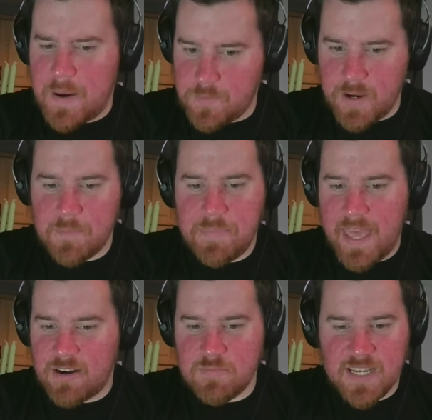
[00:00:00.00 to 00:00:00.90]
wire
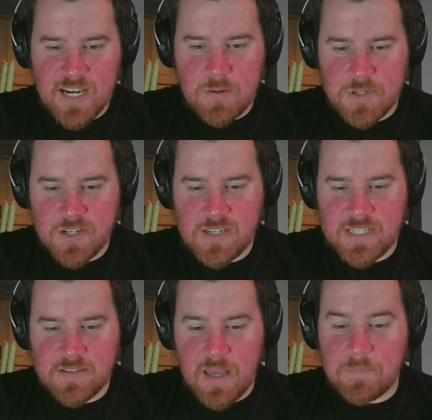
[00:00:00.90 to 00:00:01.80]
bat. Oh my god, we're turning
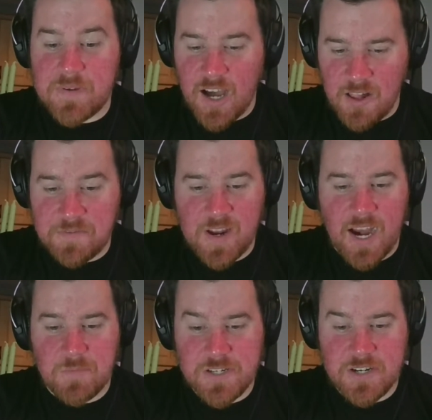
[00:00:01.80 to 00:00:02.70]
it into a golf
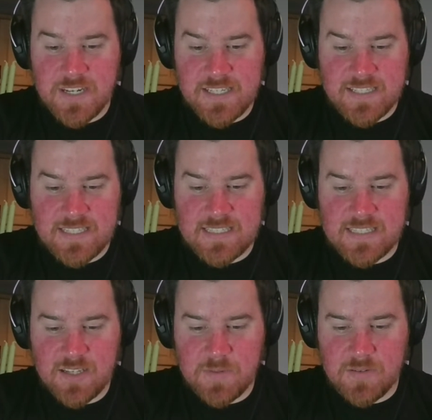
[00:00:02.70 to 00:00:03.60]
cart. We're turning it into
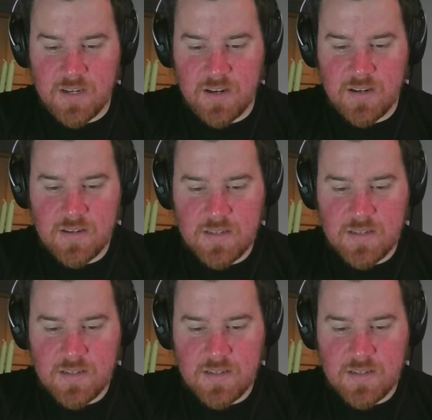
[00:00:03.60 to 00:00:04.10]
CCW here.